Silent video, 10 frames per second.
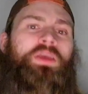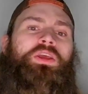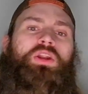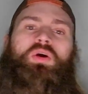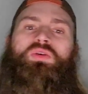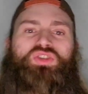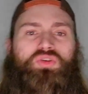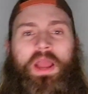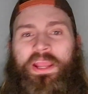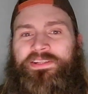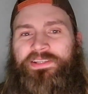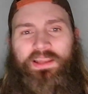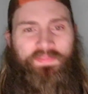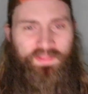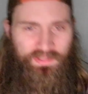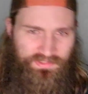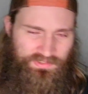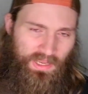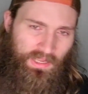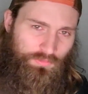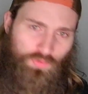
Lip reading: you know, trying to get on the inside,